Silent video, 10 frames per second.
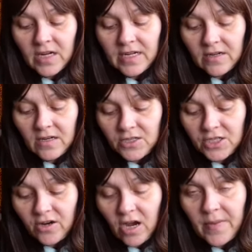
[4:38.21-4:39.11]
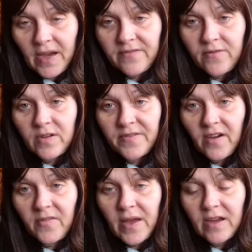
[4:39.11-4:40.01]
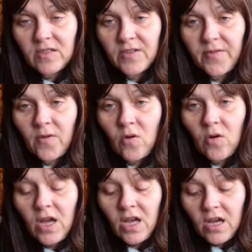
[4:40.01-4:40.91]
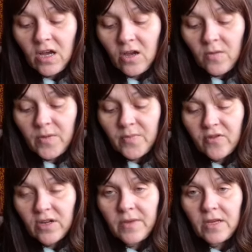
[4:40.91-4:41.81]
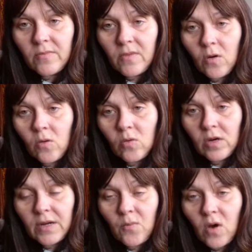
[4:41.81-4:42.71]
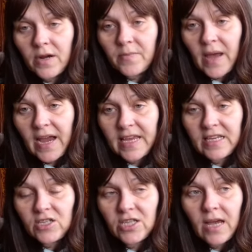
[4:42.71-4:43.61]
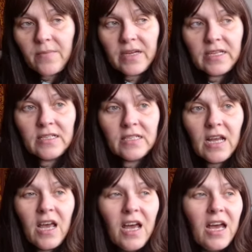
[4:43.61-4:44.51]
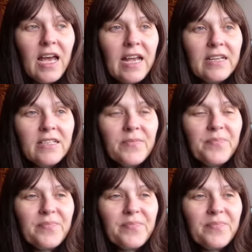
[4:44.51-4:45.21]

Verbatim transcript: Now last year I paid £45 for um, the premium all-in-one package, that means. And